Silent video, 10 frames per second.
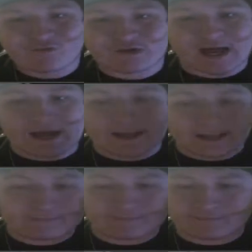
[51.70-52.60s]
I
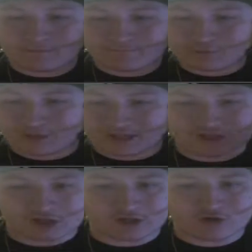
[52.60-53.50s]
am playing in
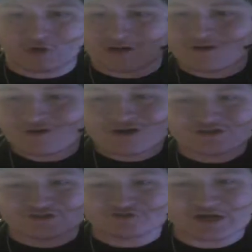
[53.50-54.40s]
hardcore or just
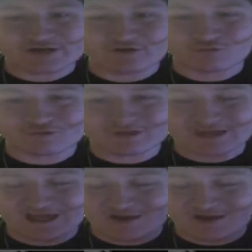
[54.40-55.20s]
trying to get a